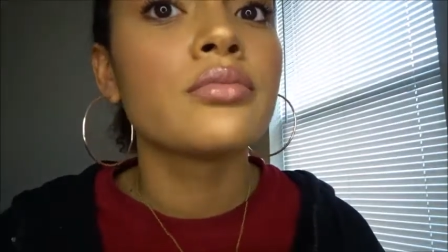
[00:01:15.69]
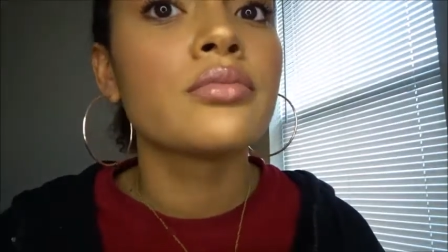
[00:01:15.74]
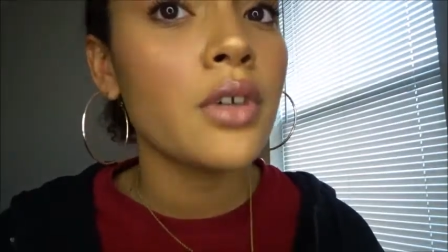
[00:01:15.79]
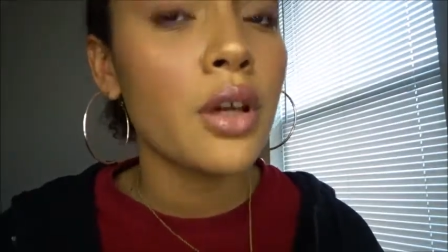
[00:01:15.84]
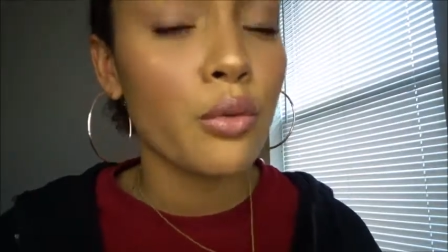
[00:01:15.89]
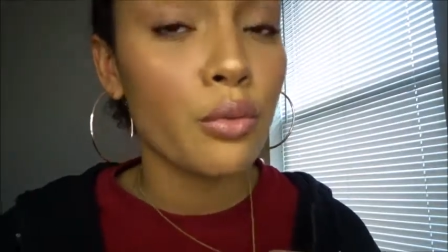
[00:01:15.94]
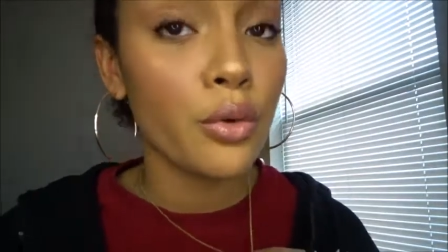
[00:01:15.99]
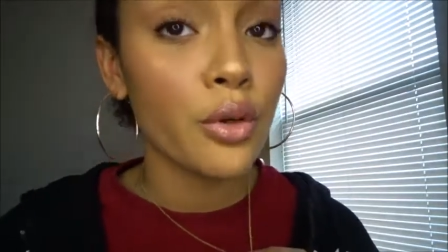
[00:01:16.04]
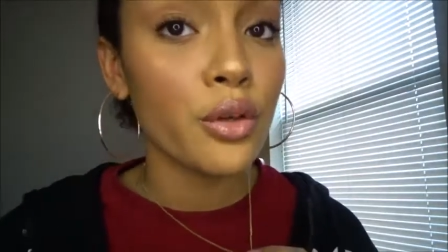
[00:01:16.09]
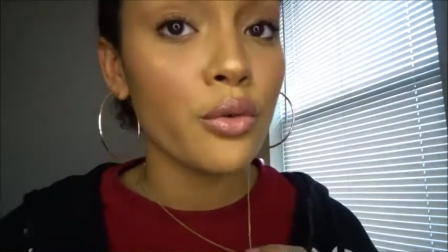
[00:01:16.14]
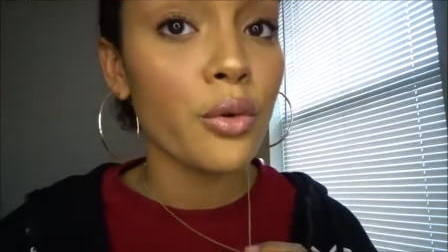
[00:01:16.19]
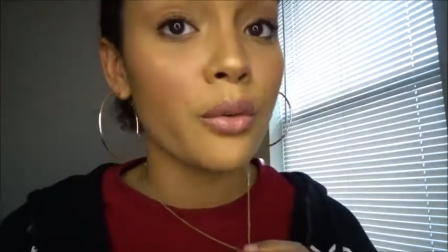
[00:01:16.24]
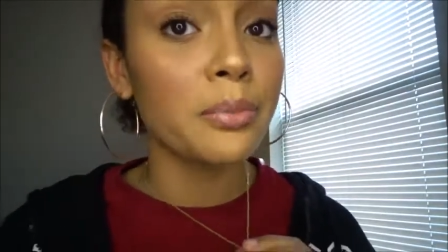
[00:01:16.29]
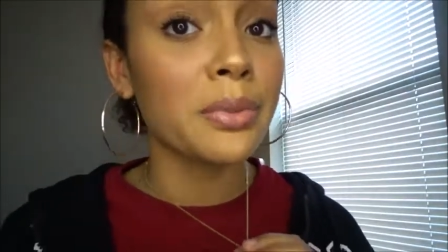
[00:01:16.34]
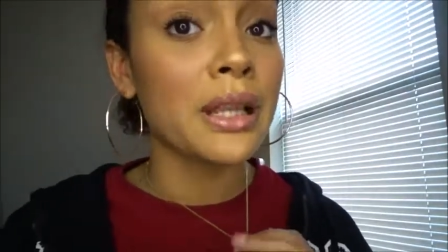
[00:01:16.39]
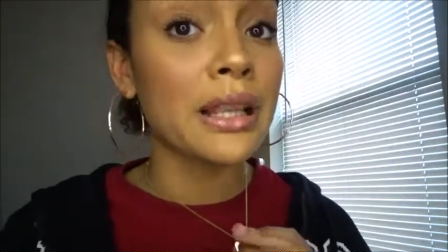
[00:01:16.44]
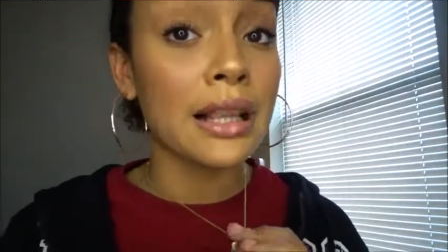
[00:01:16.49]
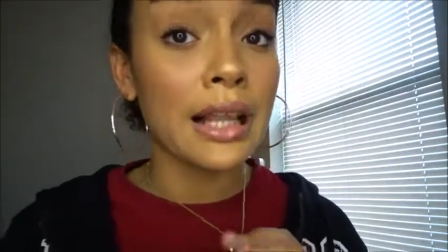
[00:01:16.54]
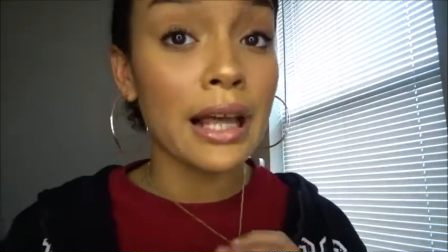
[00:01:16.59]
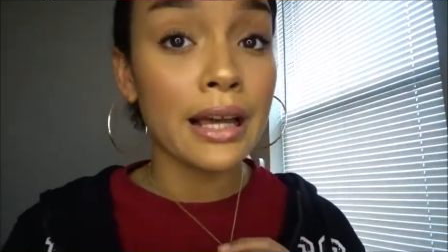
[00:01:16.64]
and when you
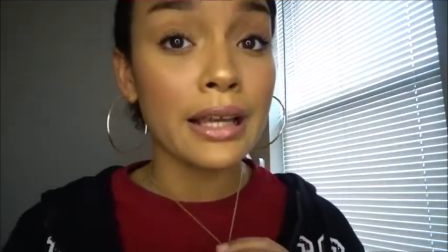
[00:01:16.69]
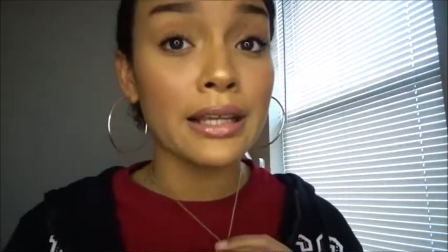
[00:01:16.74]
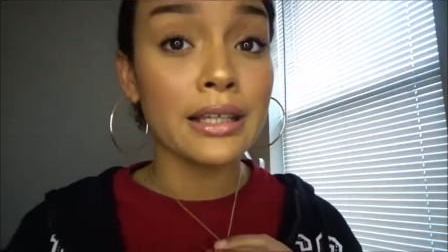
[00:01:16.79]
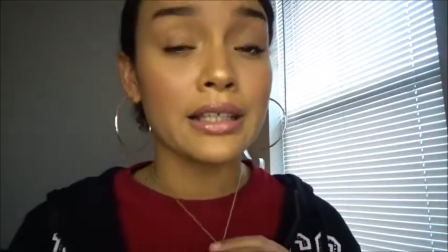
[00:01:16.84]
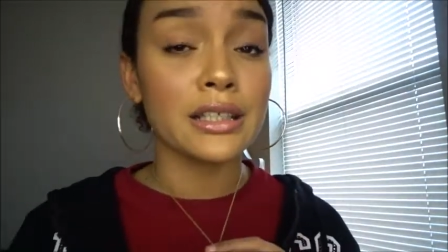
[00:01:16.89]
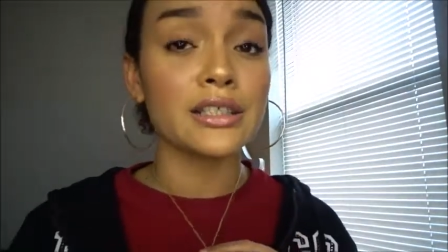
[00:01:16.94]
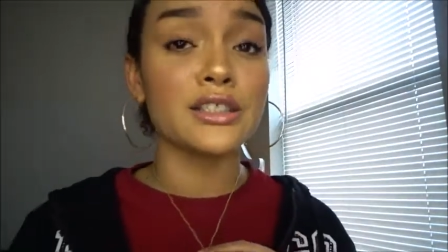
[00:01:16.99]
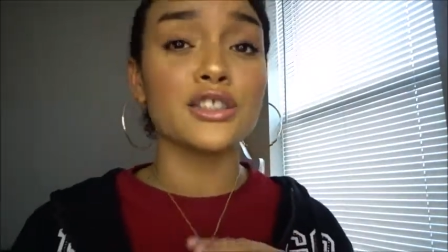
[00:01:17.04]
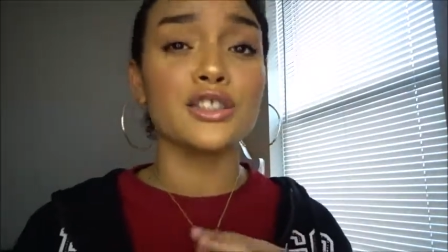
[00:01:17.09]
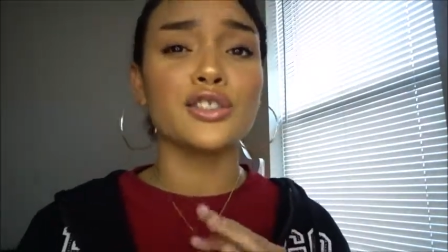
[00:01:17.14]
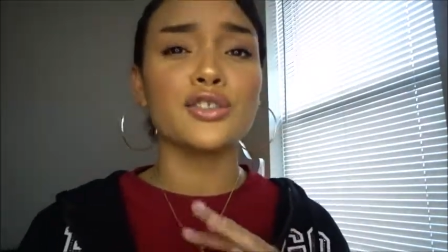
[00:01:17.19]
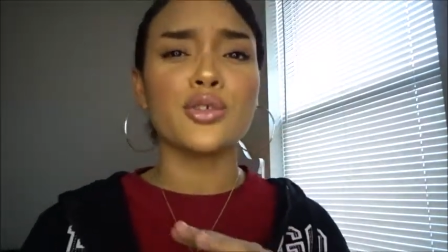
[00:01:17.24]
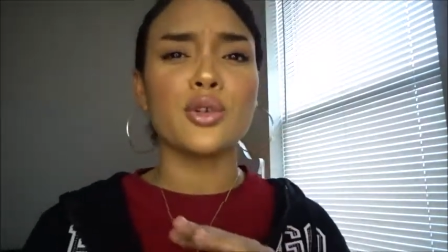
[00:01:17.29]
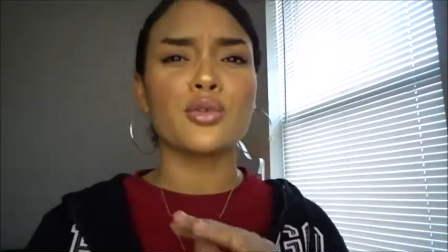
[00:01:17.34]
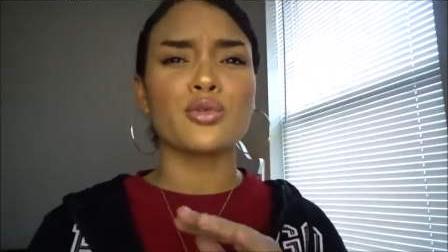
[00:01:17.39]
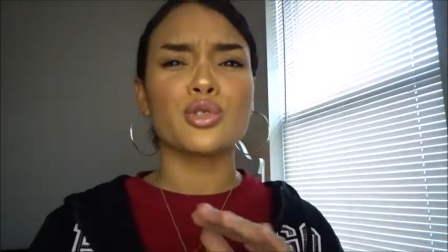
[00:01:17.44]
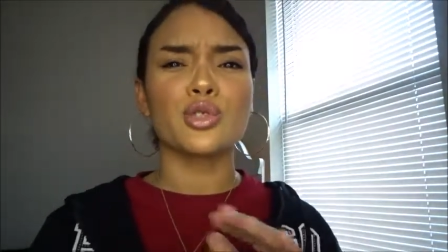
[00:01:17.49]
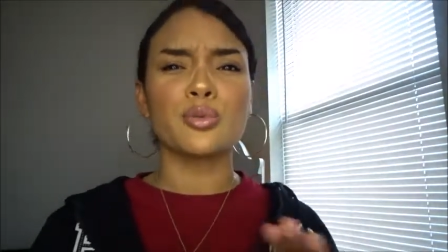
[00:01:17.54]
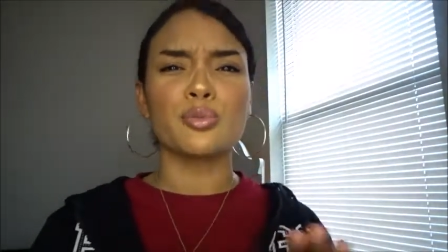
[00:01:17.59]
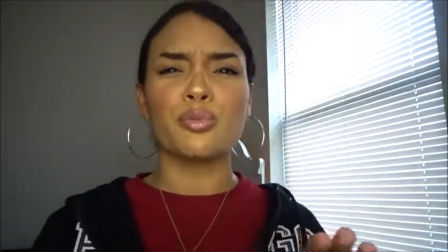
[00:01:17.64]
apply it it's just
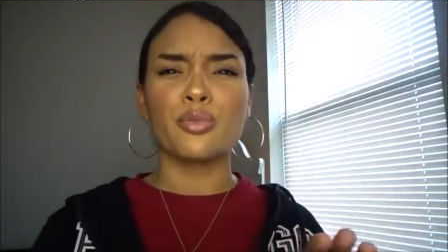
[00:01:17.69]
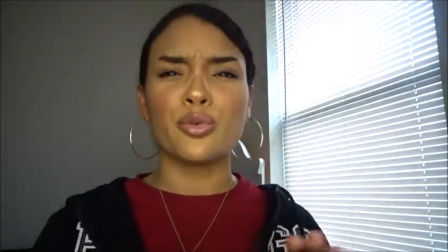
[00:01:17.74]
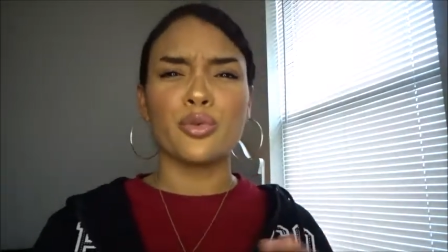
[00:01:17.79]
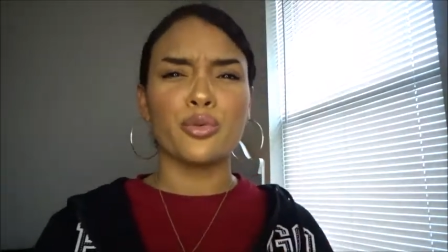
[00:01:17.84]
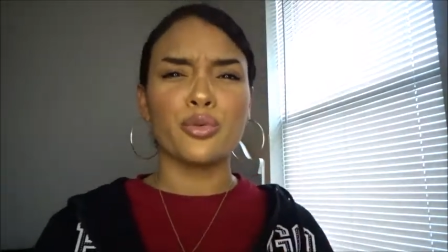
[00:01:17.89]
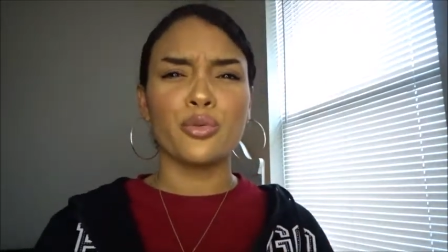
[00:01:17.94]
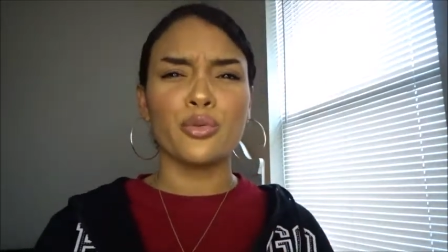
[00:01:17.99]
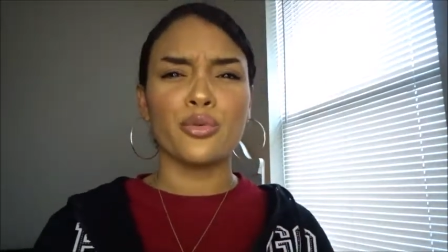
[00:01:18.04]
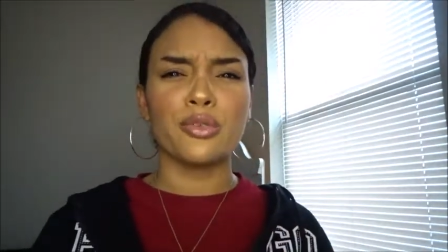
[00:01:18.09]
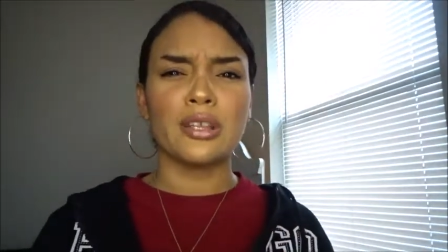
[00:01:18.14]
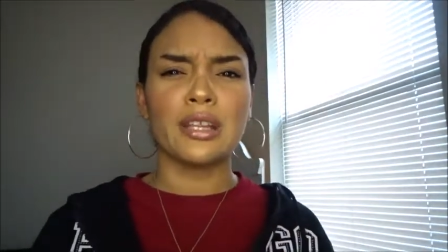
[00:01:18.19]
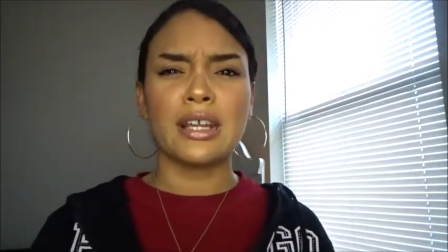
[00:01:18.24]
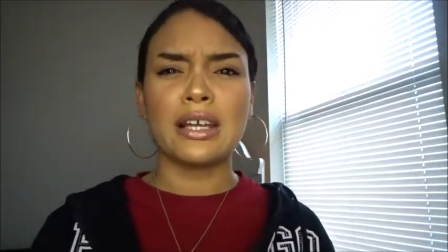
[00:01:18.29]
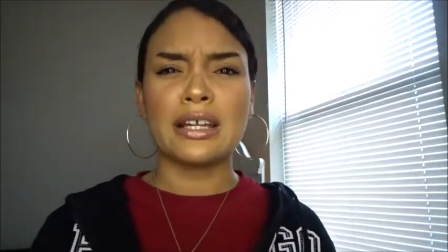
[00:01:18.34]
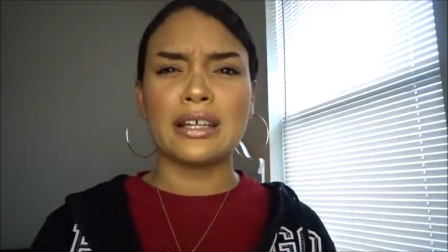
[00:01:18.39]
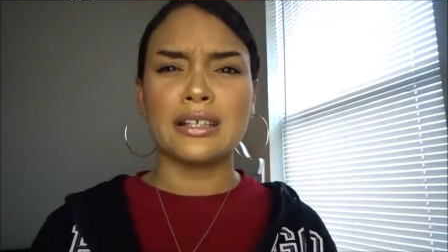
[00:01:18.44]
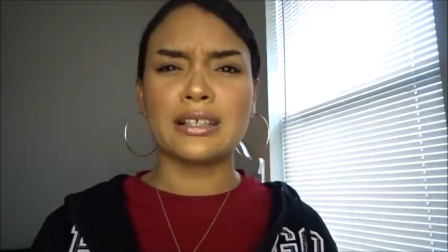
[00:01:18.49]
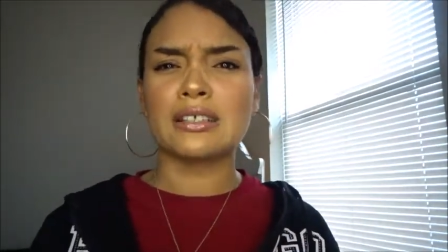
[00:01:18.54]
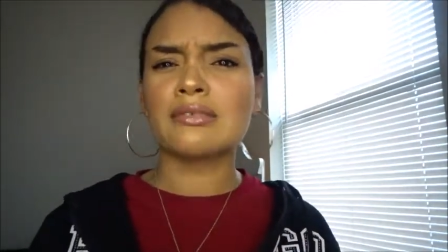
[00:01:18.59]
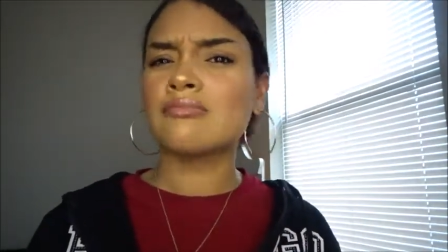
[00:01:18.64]
so smooth
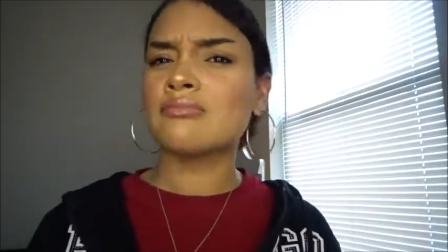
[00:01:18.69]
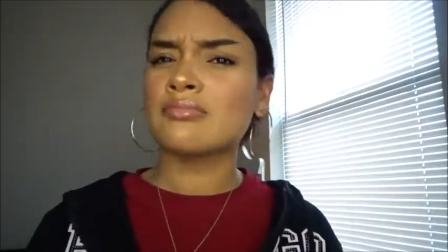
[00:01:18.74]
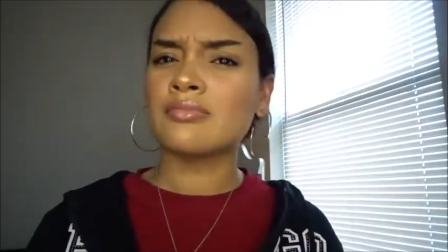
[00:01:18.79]
like